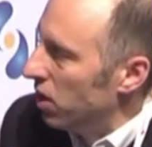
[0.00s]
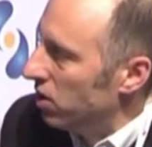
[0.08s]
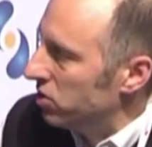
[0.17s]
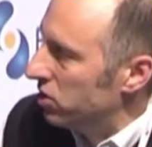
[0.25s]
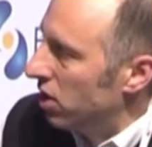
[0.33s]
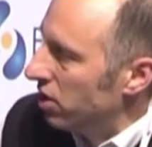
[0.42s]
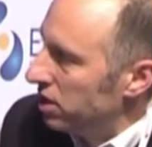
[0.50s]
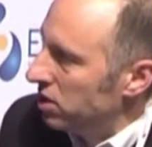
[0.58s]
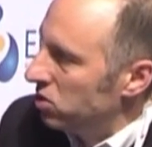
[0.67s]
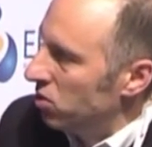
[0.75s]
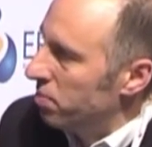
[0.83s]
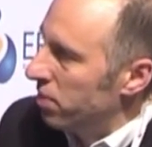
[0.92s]
We are
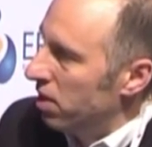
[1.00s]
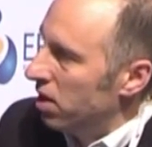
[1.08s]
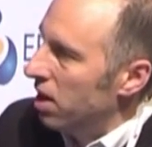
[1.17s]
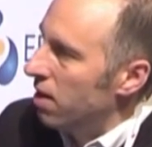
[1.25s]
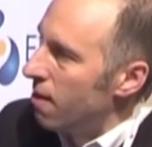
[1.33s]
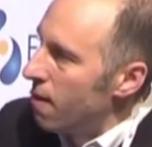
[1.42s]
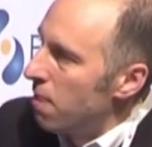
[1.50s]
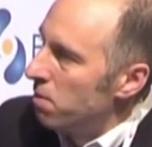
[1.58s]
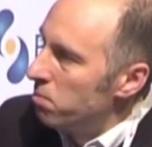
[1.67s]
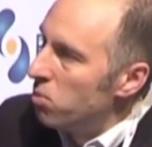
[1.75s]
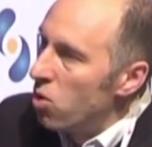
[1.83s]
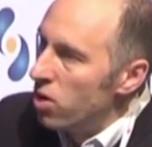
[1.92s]
starting to apply
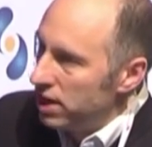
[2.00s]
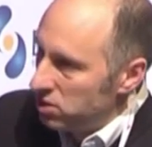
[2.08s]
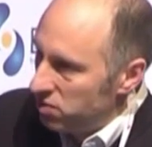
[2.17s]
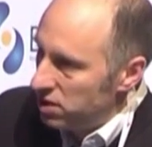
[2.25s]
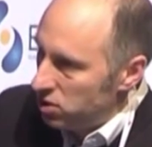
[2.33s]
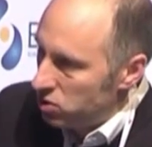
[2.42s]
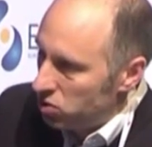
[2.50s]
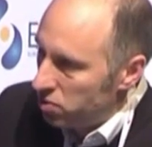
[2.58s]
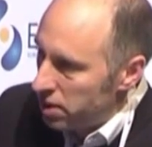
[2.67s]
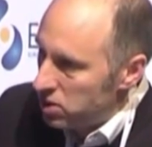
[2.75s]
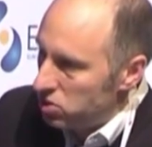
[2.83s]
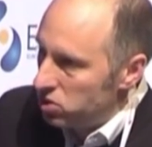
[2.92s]
more electrophysiological
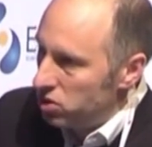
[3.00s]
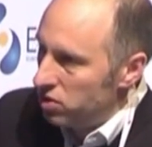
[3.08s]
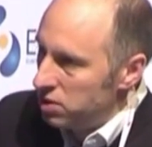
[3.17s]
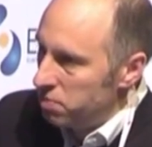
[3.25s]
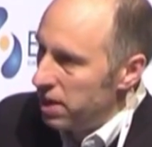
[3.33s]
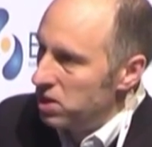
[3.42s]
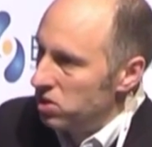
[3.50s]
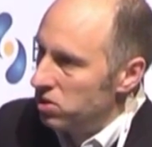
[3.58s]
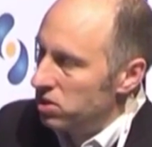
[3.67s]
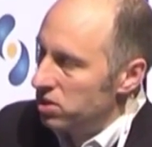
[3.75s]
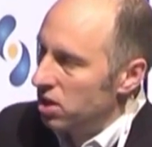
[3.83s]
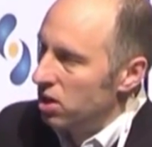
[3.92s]
measures to these
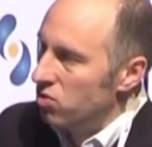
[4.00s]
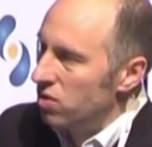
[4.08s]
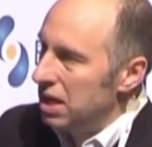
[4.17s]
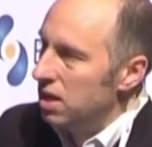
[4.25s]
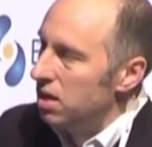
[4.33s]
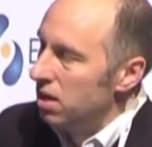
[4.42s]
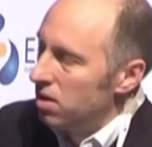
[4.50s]
patients, as I agree